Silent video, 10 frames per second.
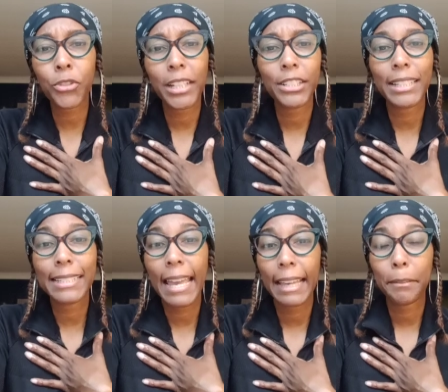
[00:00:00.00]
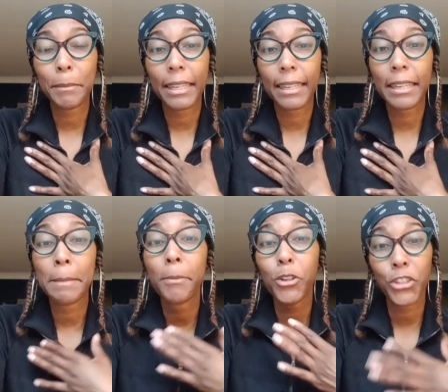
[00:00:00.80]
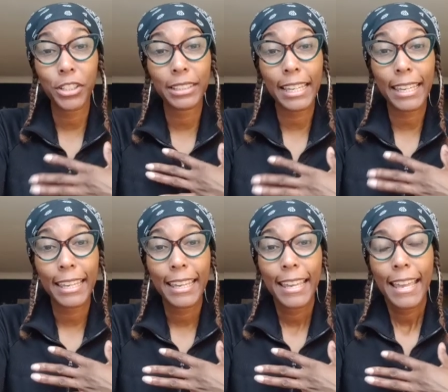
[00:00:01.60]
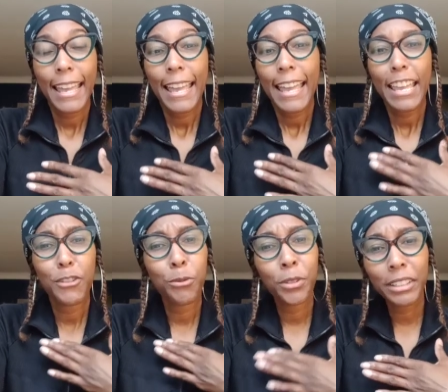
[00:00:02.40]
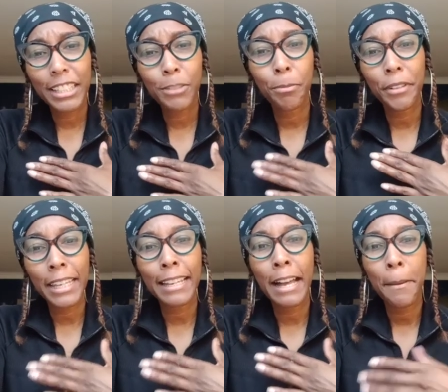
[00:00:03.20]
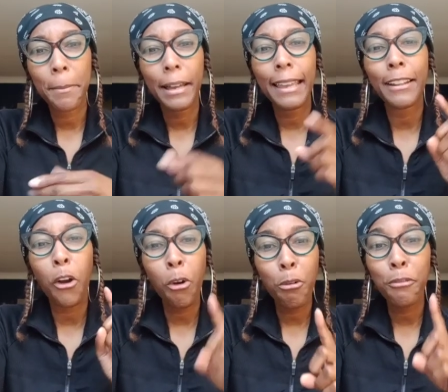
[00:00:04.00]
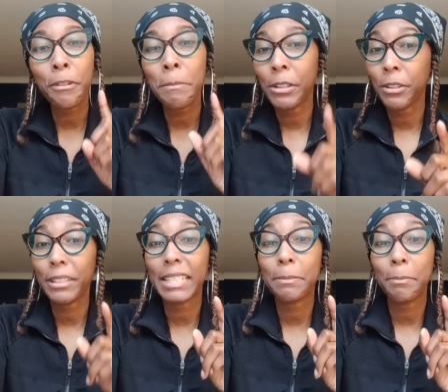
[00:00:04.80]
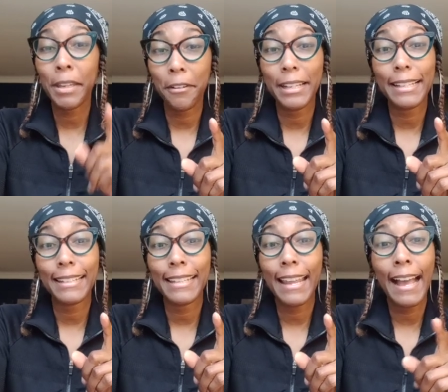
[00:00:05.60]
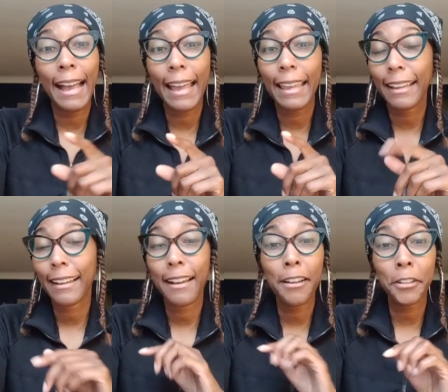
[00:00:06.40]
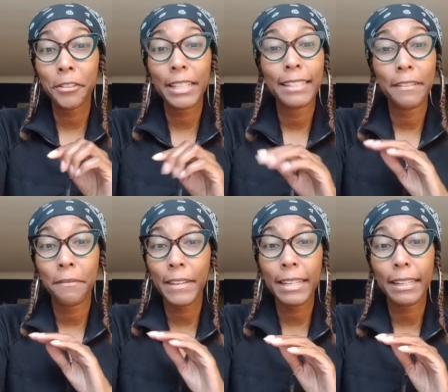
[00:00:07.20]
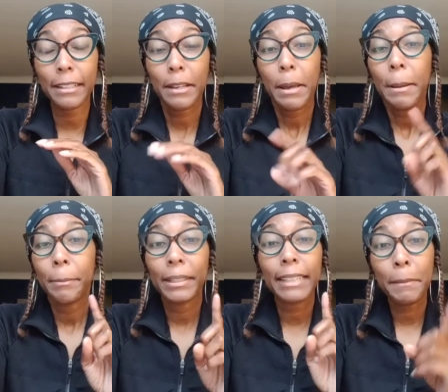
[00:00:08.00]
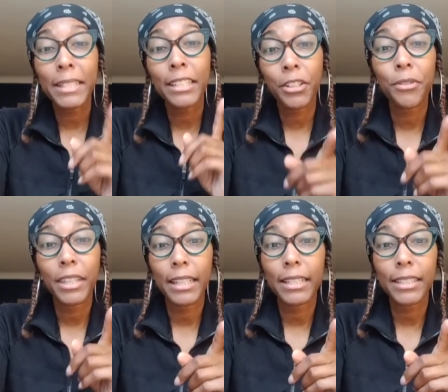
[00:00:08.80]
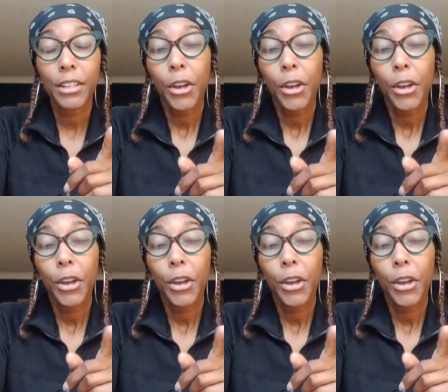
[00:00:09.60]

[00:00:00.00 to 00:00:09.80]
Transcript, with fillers: trying to attack me emotionally and really bringing up an old familiar spirit that I conquered and defeated. But let me tell you this